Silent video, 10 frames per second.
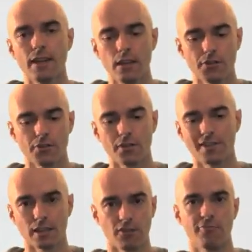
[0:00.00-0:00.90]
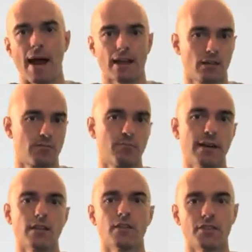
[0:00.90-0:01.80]
is to give back,
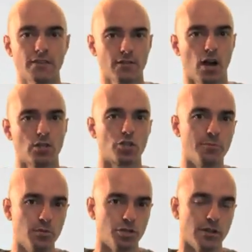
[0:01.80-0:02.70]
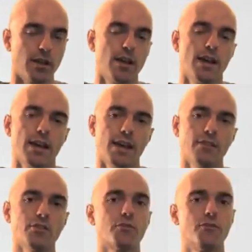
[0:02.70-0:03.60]
right? The sense of contribution.
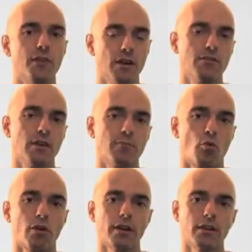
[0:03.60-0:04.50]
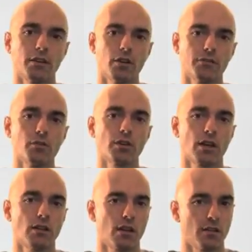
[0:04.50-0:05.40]
And this is very, very important. If you
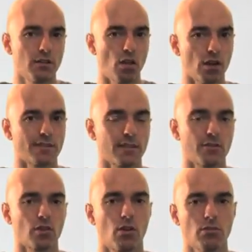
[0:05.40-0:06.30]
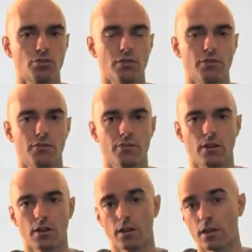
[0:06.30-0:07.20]
look at a lot of the longest living
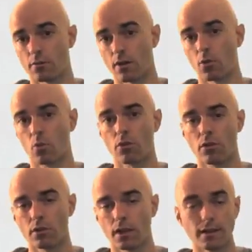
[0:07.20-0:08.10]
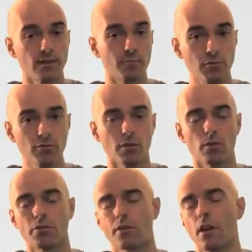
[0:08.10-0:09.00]
cultures around the world, like these blue
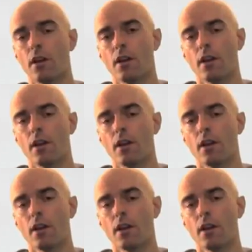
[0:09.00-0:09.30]
zones,